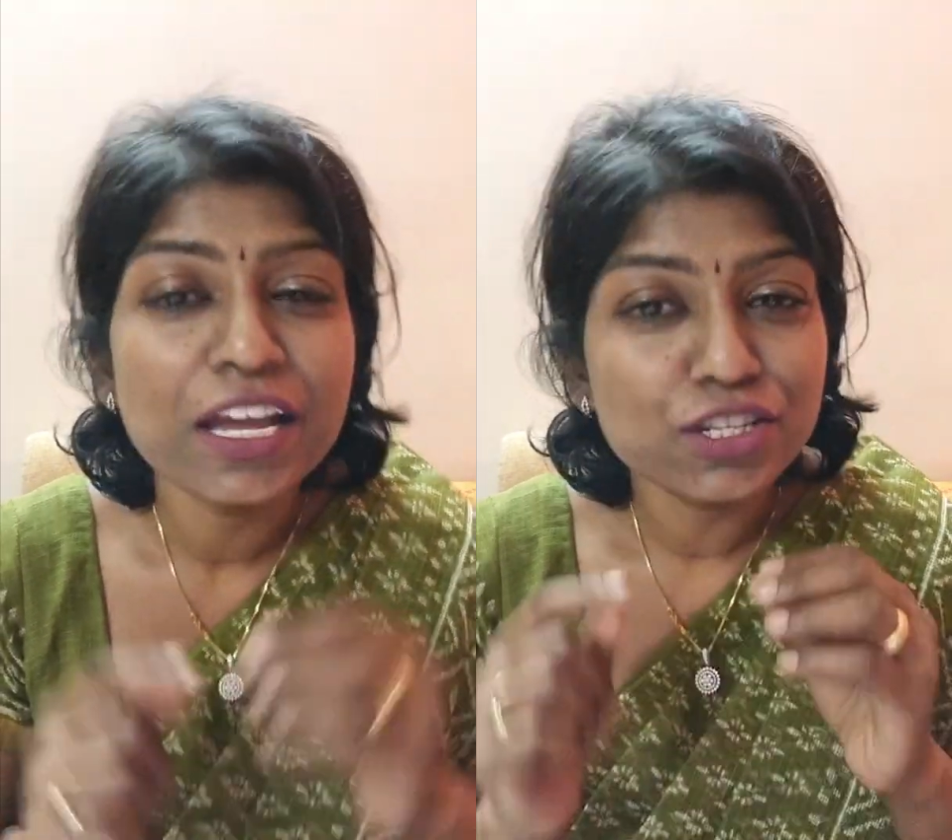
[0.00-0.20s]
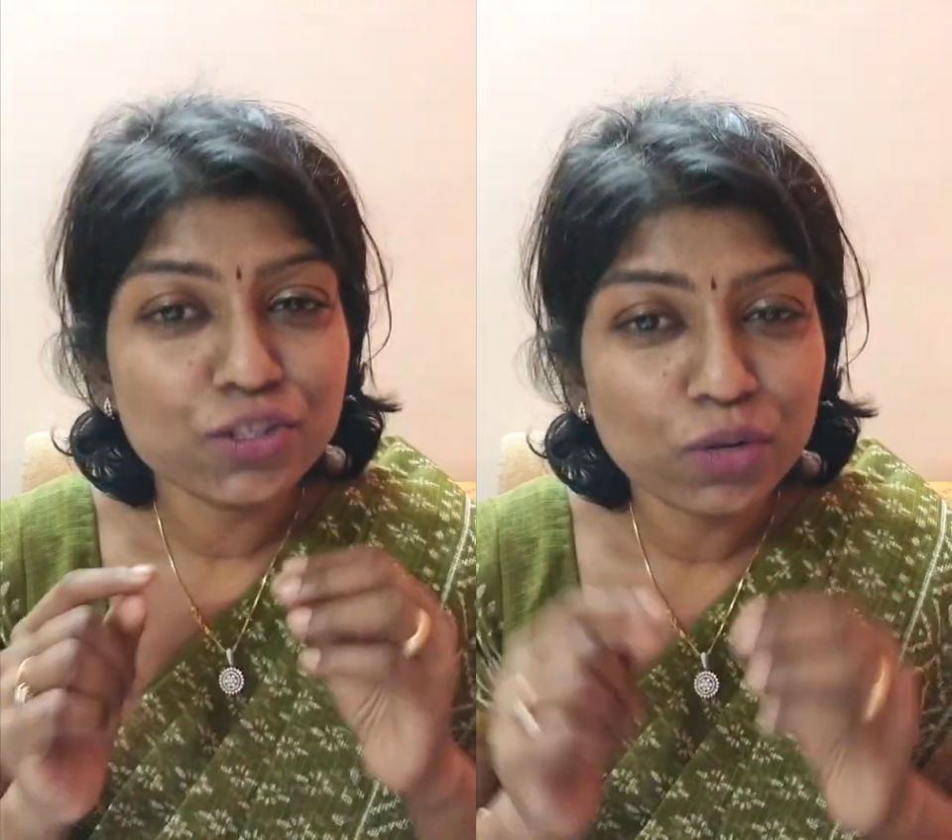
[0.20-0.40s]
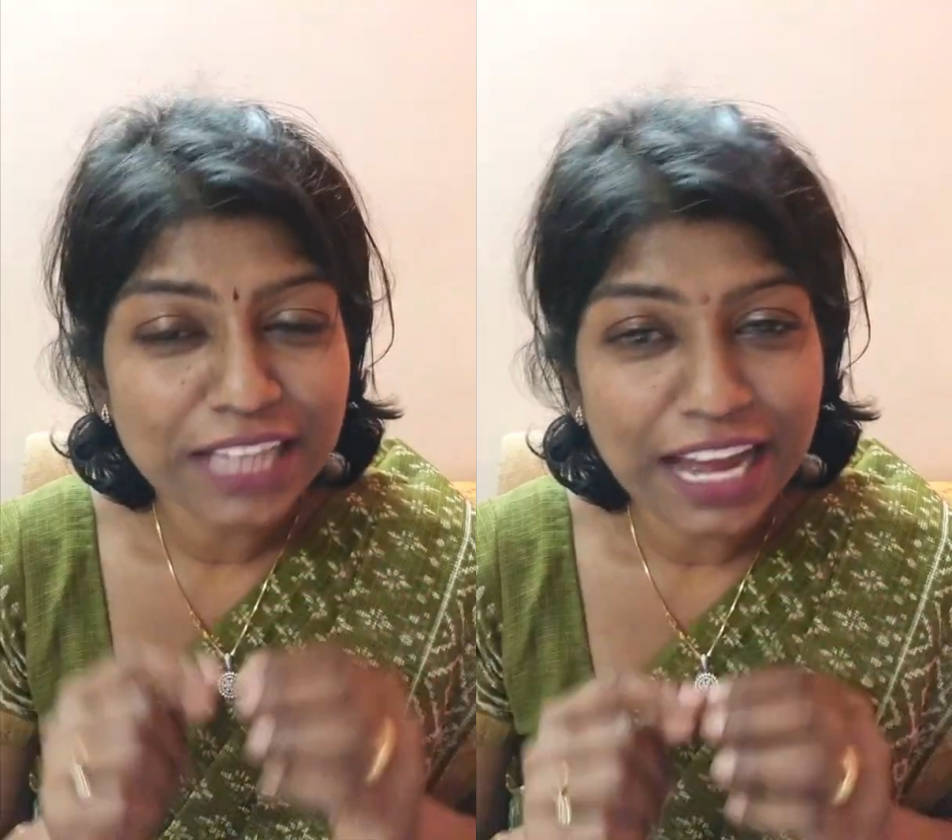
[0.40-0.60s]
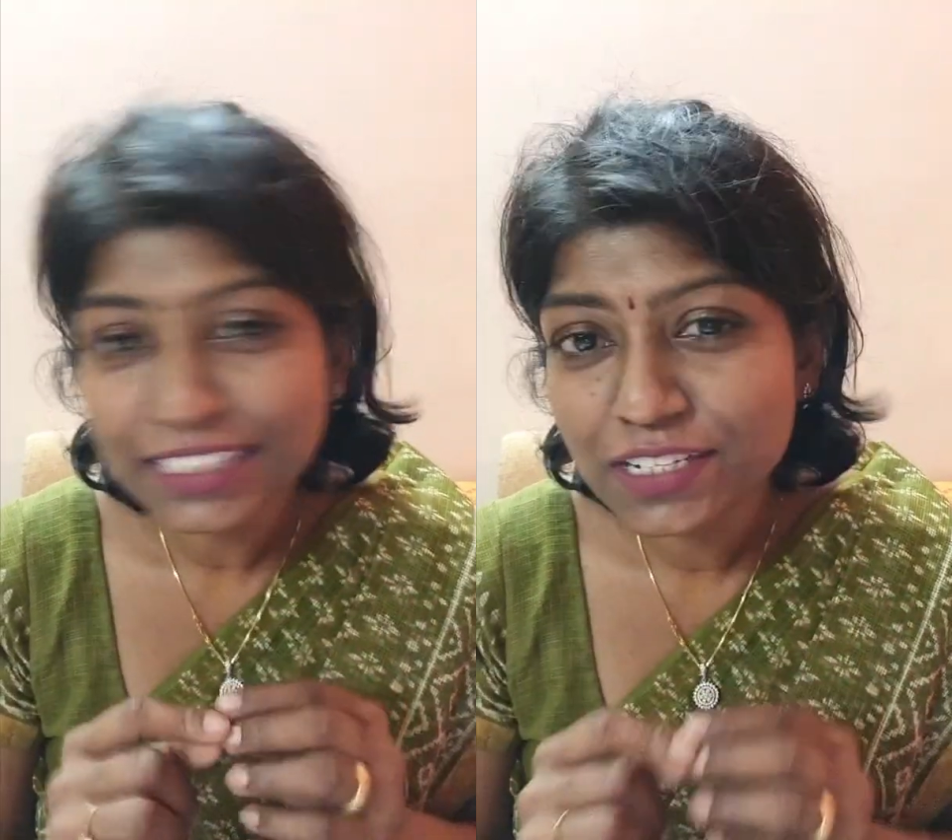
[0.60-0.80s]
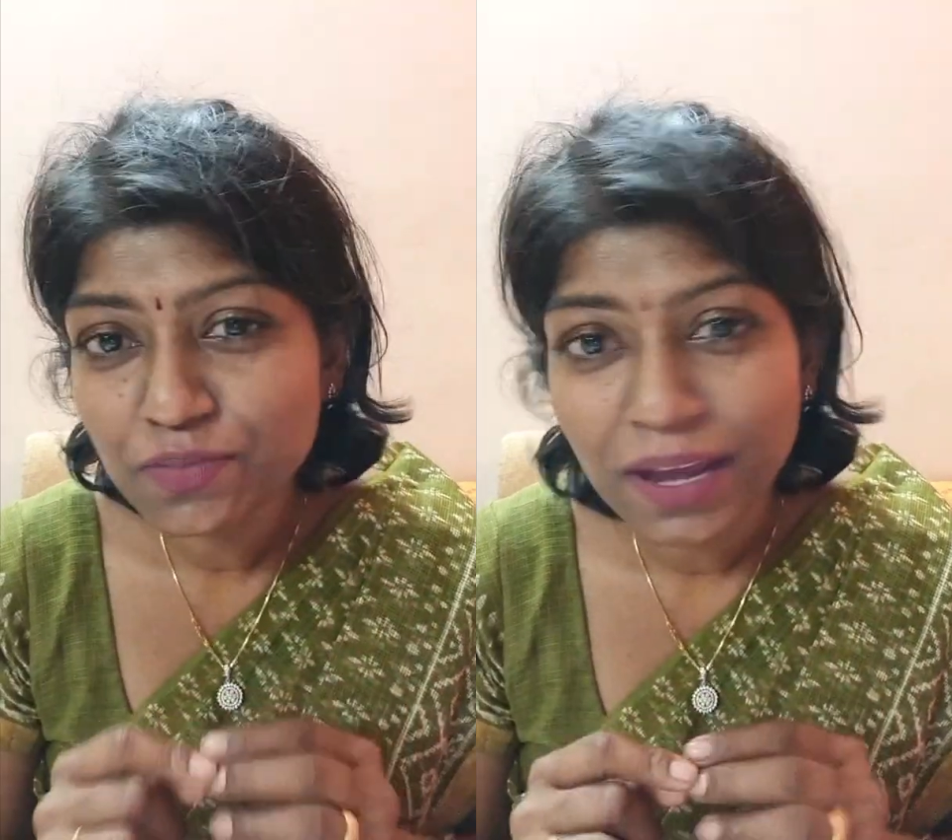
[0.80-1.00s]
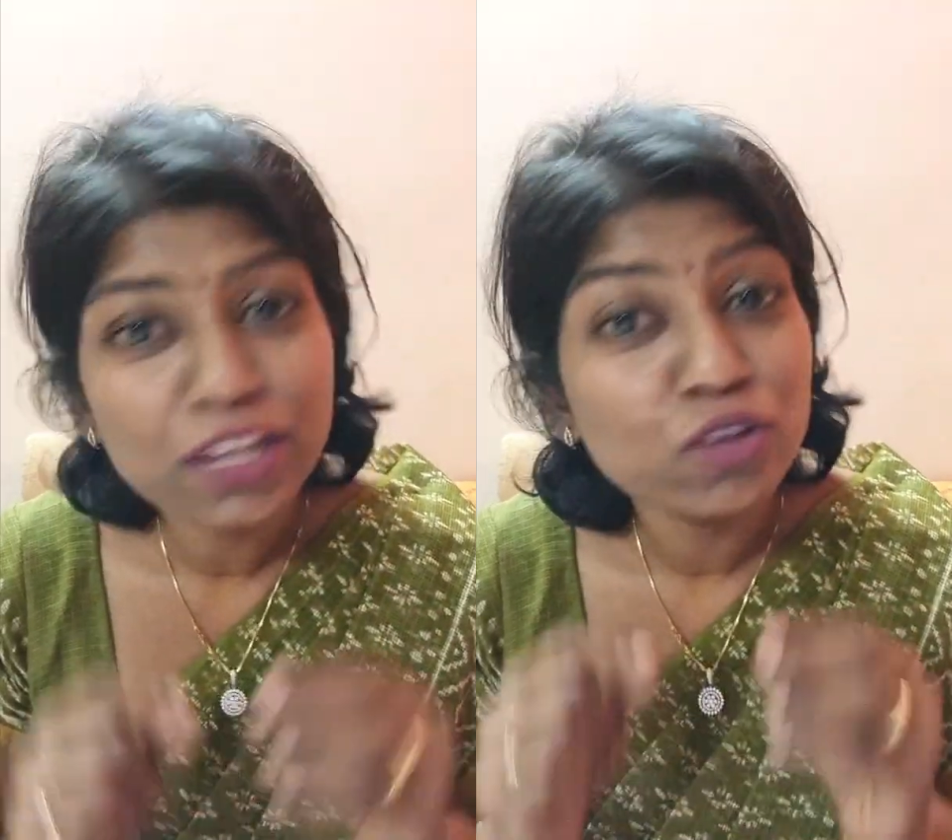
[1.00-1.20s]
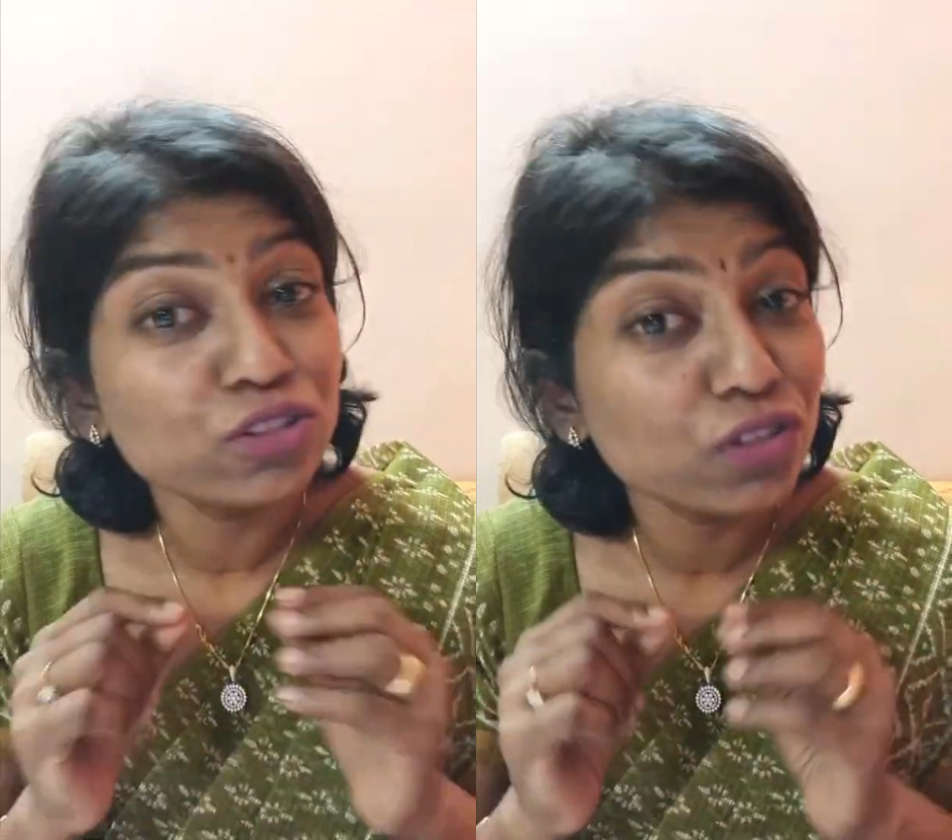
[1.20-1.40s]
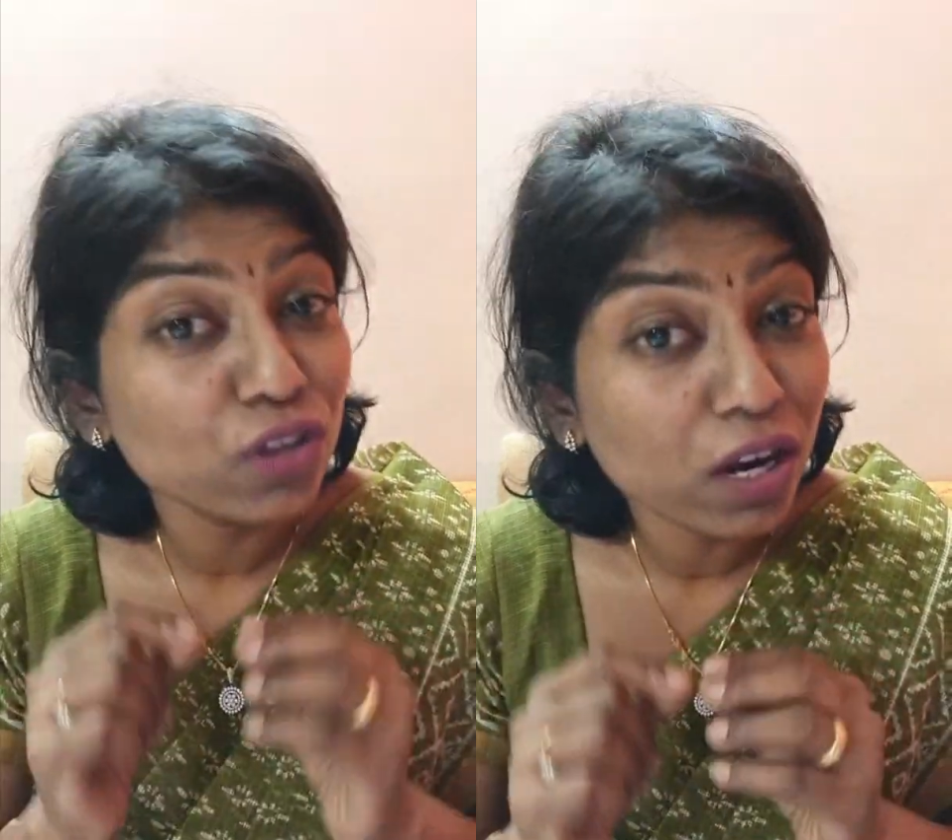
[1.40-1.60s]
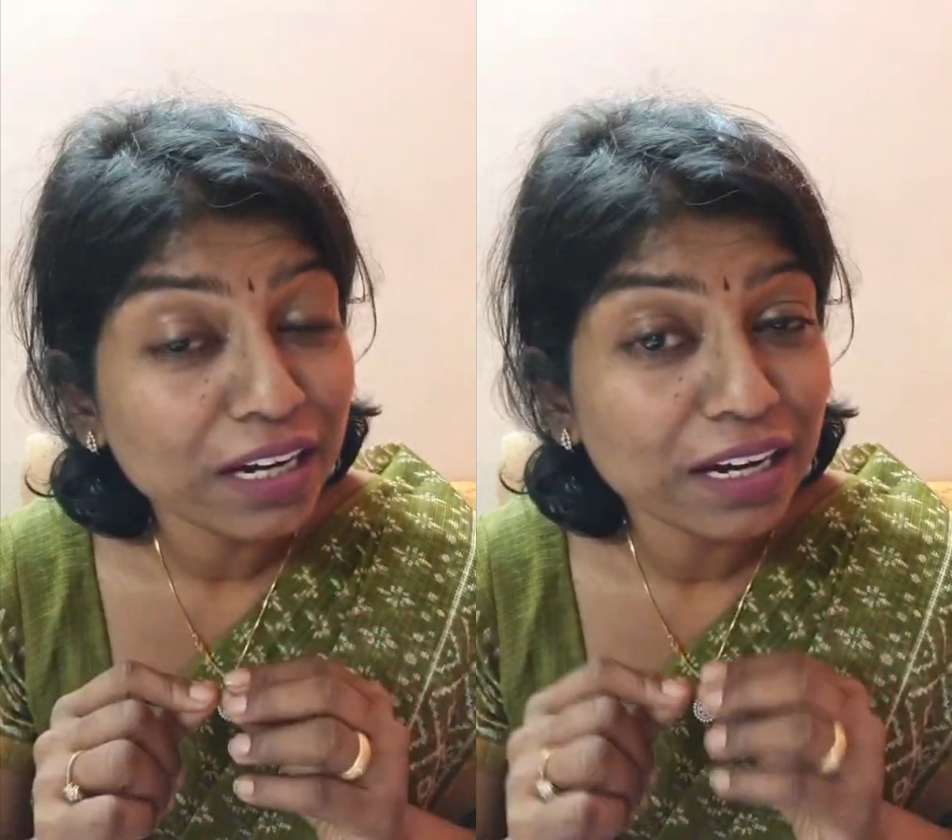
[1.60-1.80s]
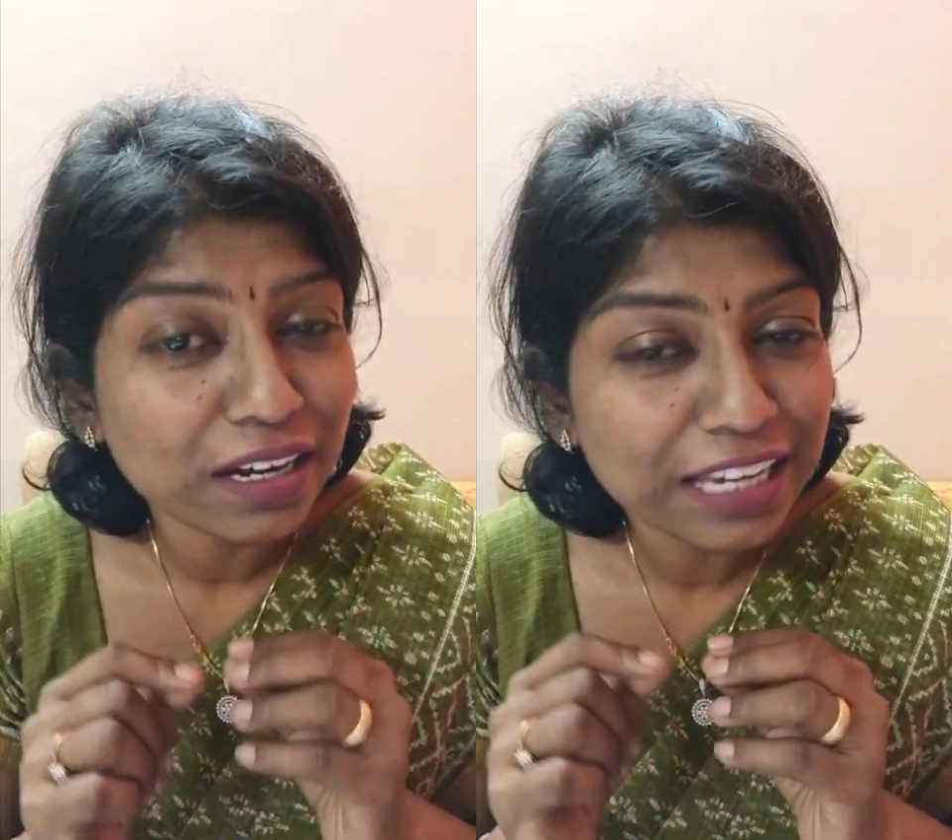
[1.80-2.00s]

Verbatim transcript: So that is why you should not